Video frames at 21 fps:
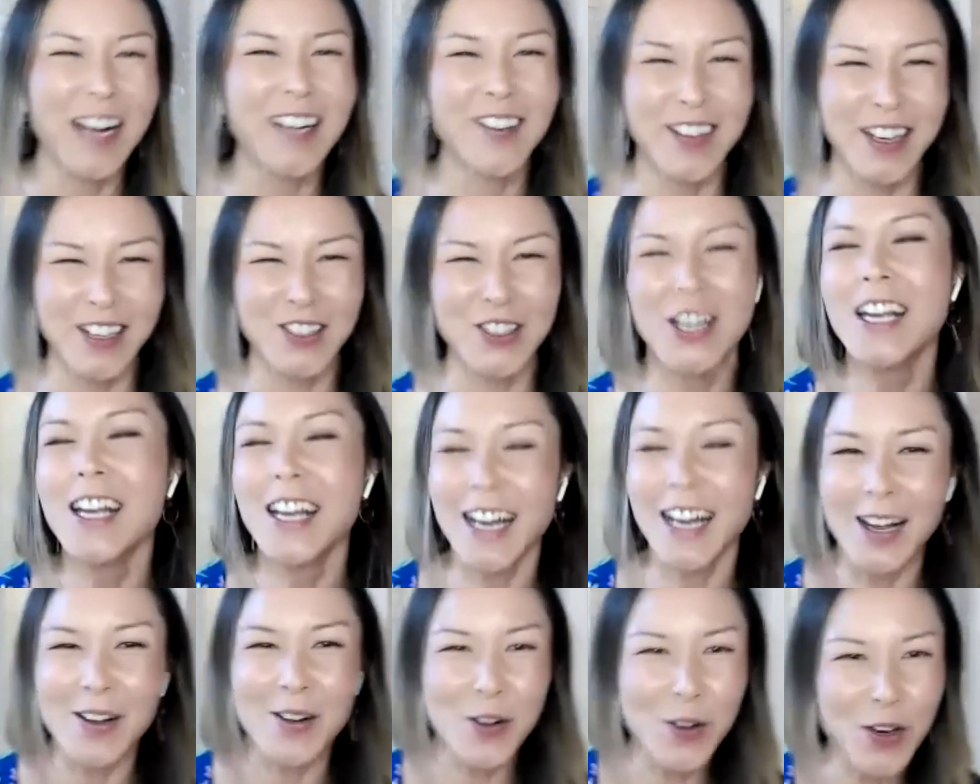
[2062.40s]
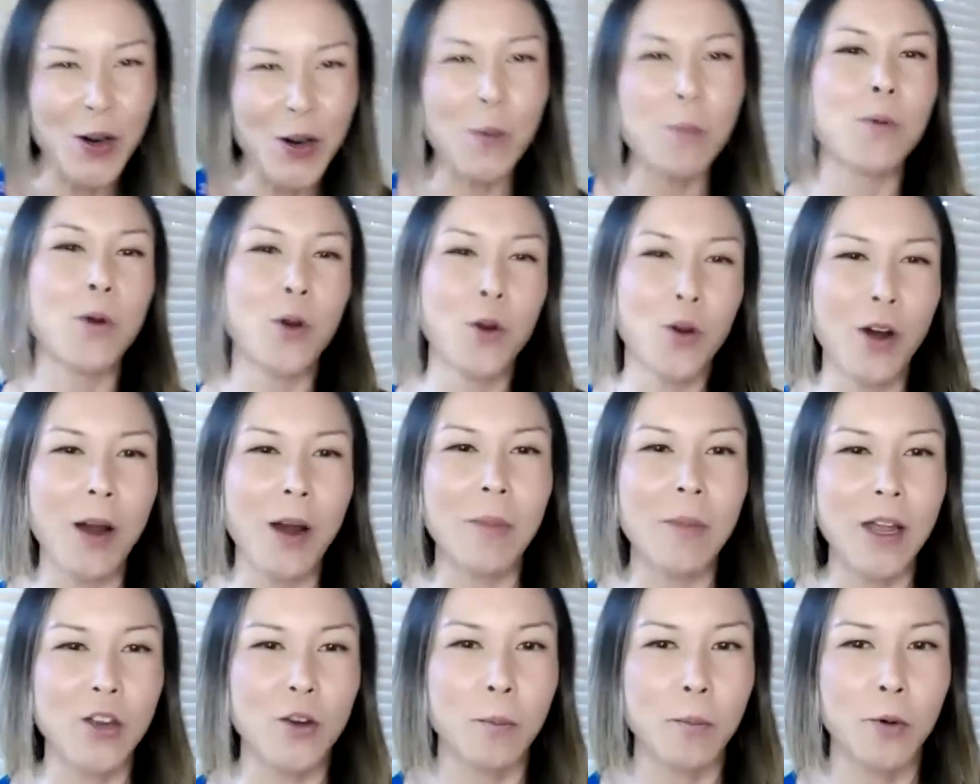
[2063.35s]
right yeah. Session, uh, you know
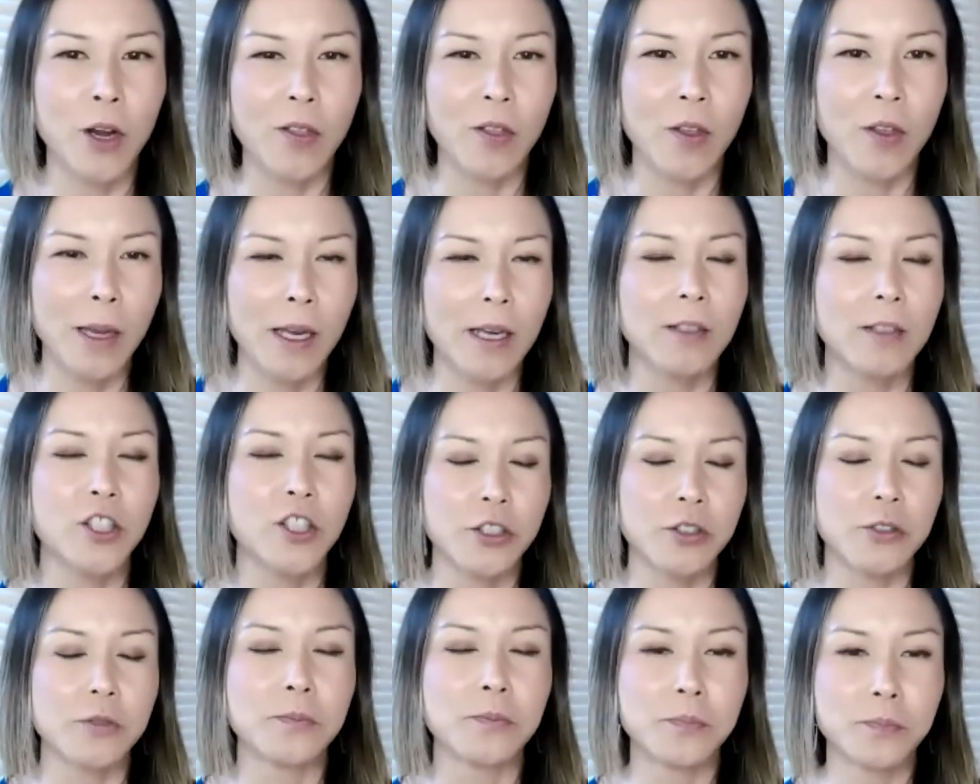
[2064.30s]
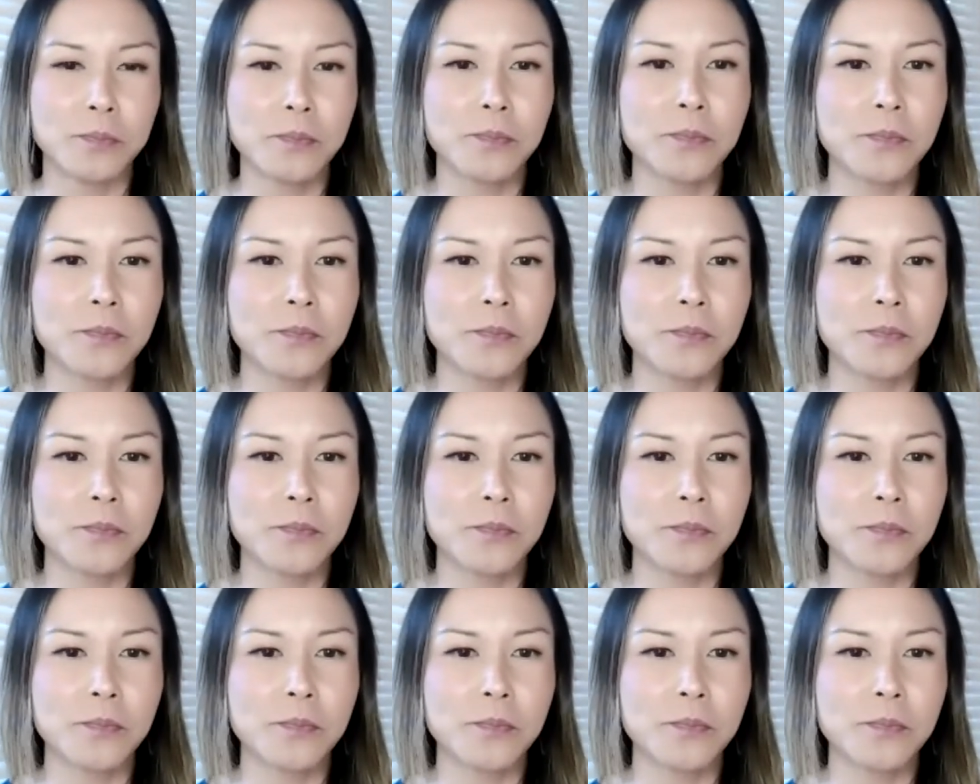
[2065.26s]
program that you're putting them into